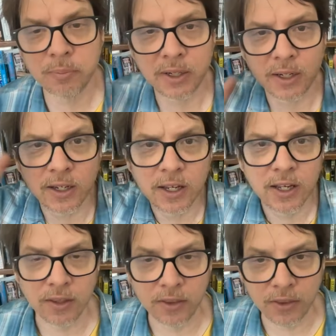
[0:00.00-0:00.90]
being
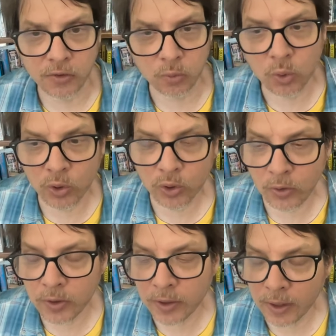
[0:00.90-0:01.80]
this
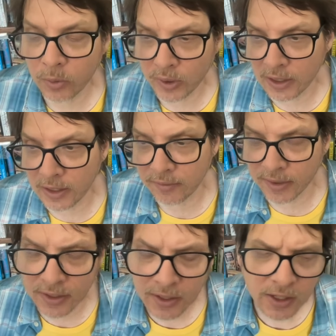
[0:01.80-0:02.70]
world that we live
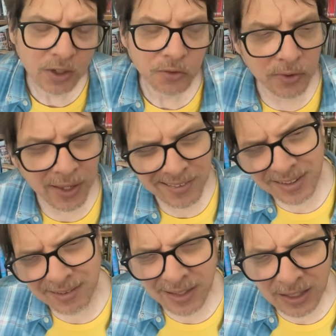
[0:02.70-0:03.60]
in. So that's
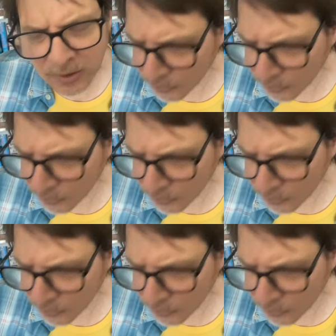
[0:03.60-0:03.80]
a